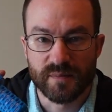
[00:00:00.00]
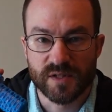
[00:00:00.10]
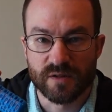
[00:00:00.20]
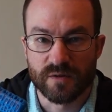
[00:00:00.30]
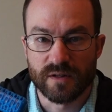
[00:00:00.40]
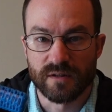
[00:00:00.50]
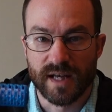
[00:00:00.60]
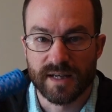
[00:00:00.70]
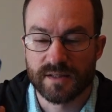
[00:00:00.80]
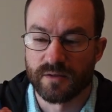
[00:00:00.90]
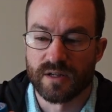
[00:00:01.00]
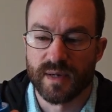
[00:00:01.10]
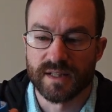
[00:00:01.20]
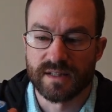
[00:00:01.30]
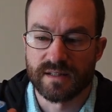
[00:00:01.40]
so they'll last only
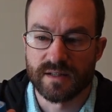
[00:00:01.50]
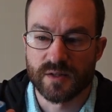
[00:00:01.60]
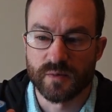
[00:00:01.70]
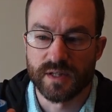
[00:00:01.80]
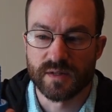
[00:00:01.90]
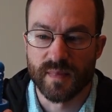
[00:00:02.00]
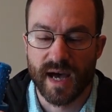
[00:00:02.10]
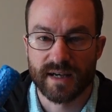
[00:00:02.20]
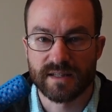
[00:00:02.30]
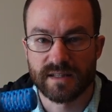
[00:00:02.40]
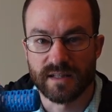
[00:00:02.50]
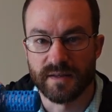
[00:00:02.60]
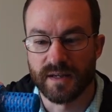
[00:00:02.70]
about 6 weeks max.